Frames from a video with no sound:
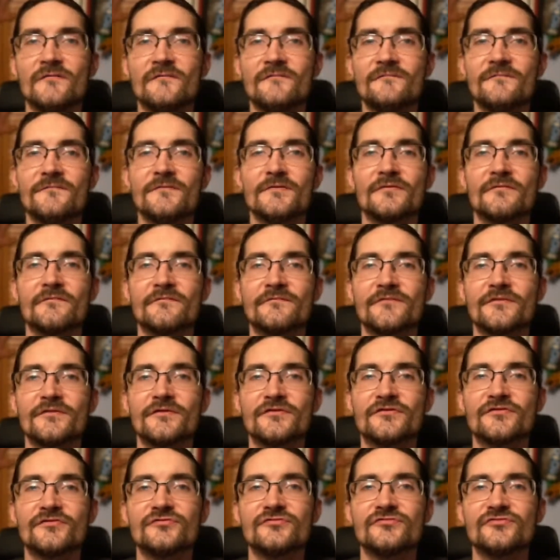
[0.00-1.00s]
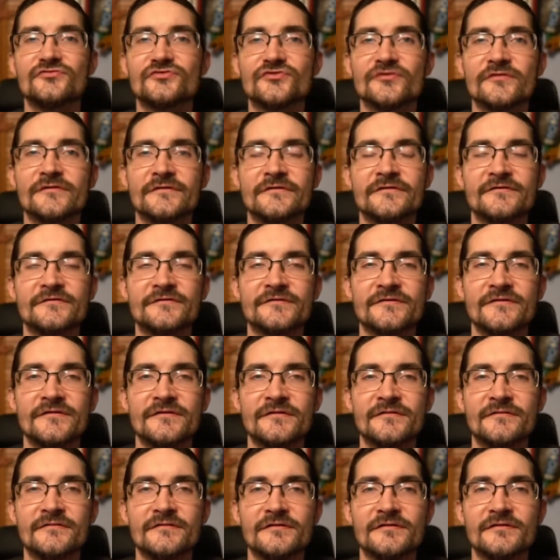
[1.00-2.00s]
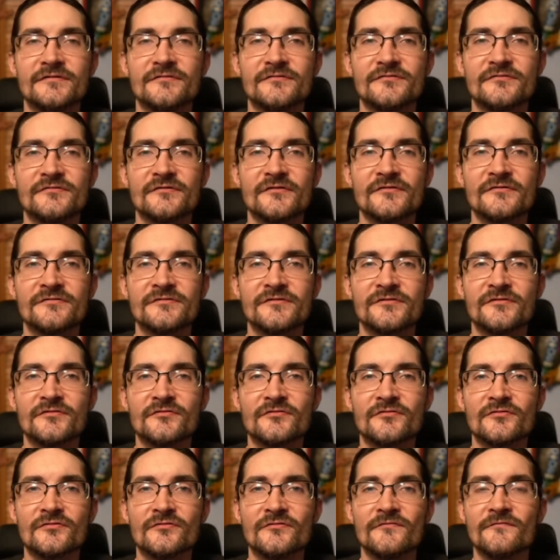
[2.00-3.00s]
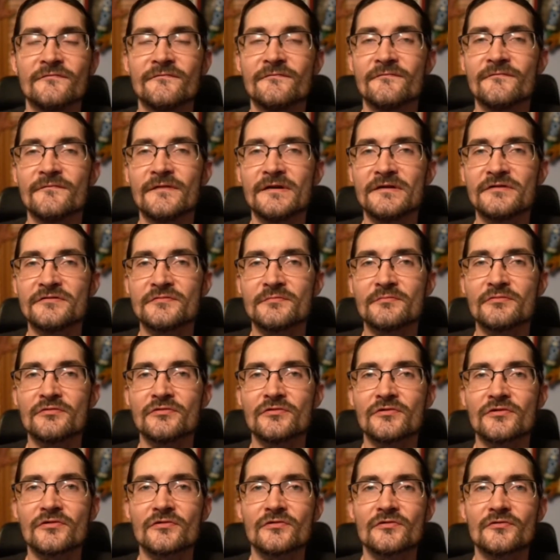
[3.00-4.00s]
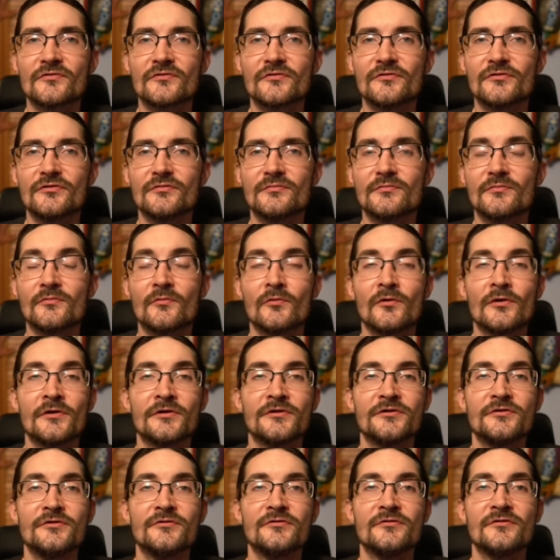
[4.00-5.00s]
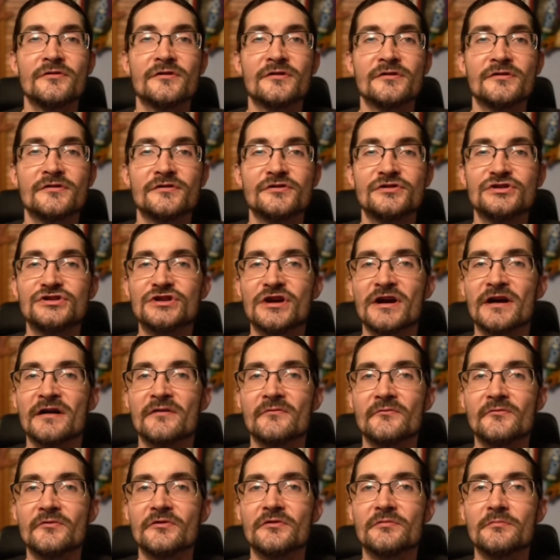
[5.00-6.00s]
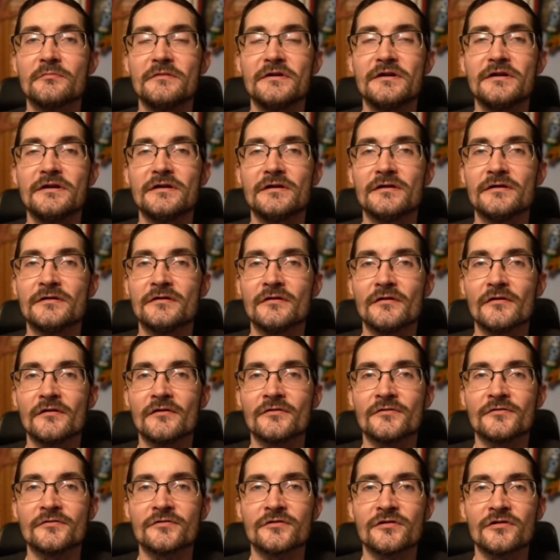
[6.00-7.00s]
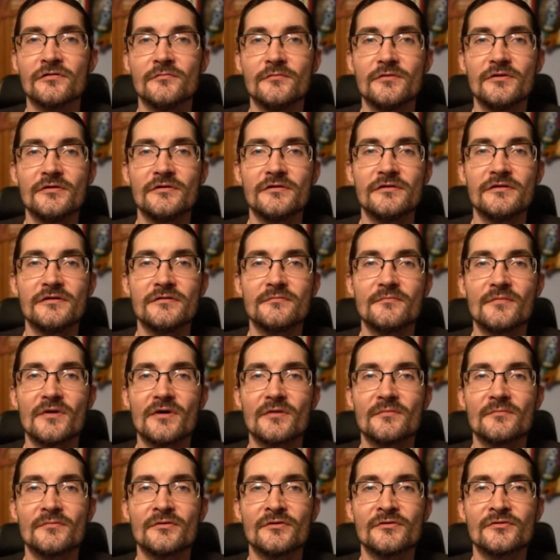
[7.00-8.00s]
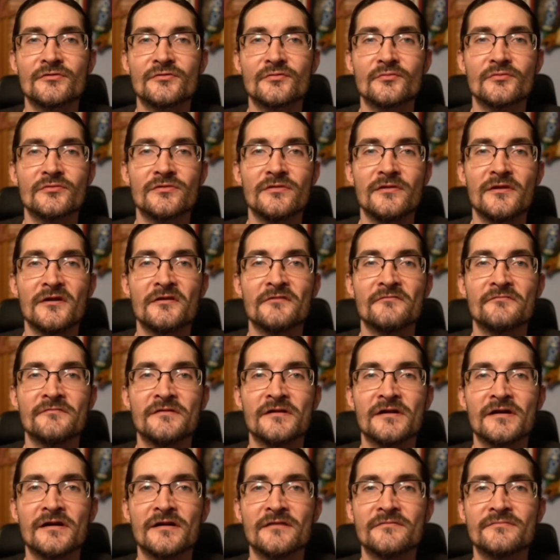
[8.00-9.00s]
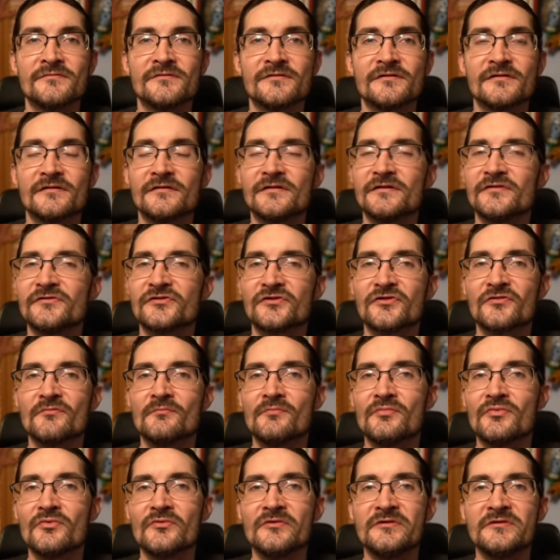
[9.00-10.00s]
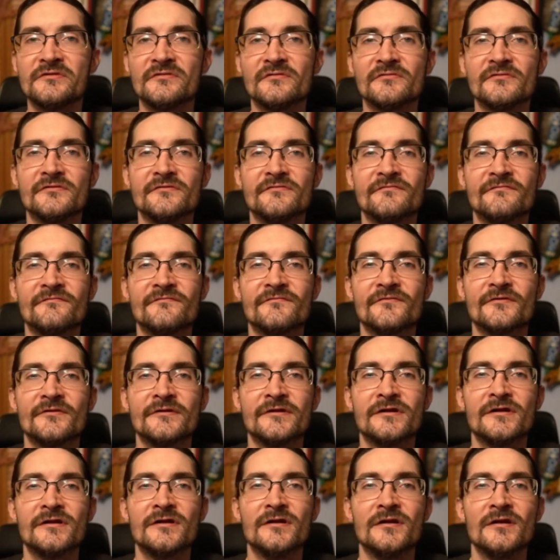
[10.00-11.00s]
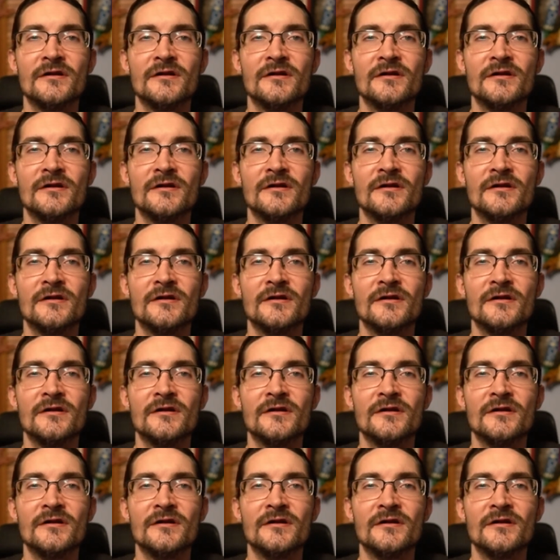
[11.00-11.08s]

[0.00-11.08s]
feel free to join us in the Consulting Crüe Facebook group where you can chat with me and other community members. We'd love to have you there. It's completely free.